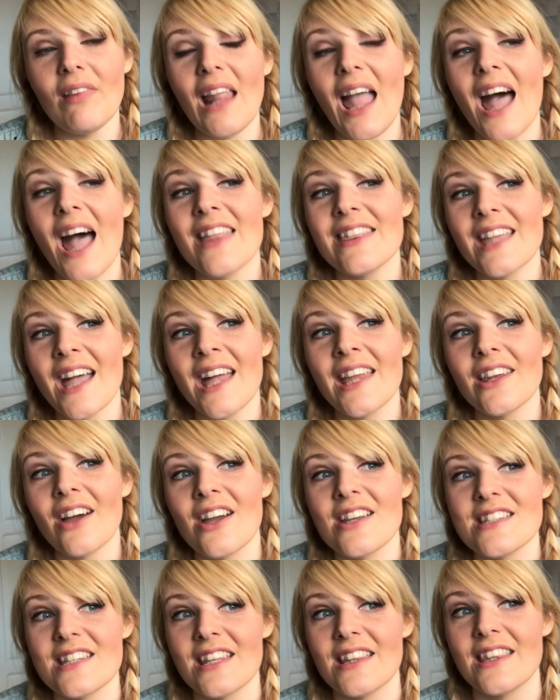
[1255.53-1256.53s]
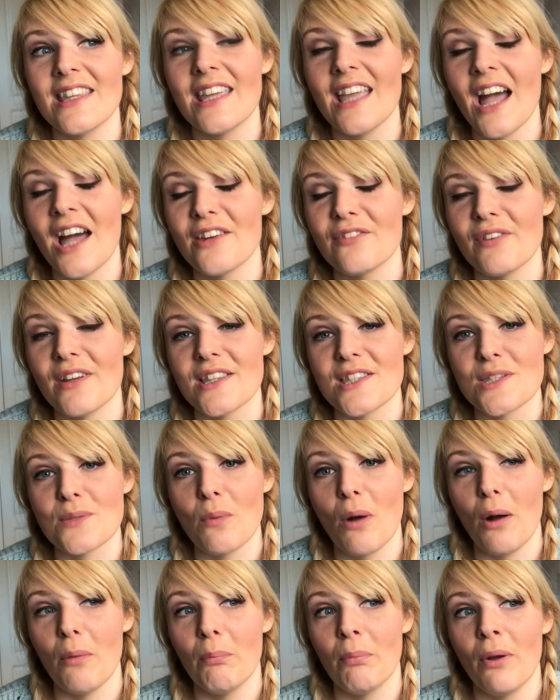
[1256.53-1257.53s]
And then I did the advent
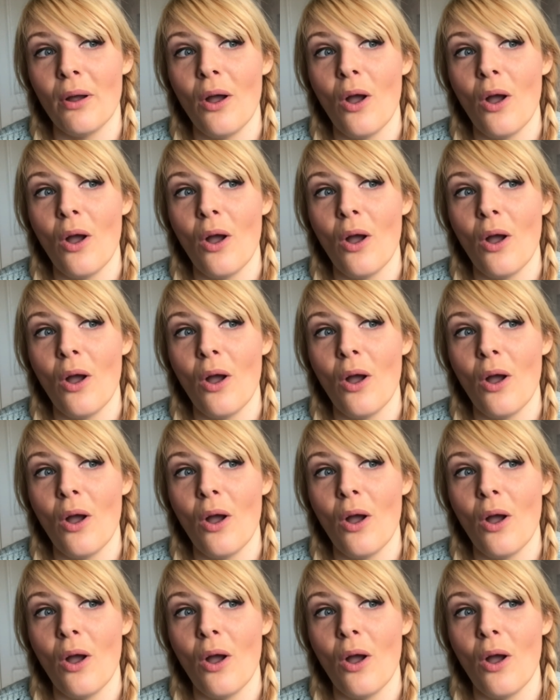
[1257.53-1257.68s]
swap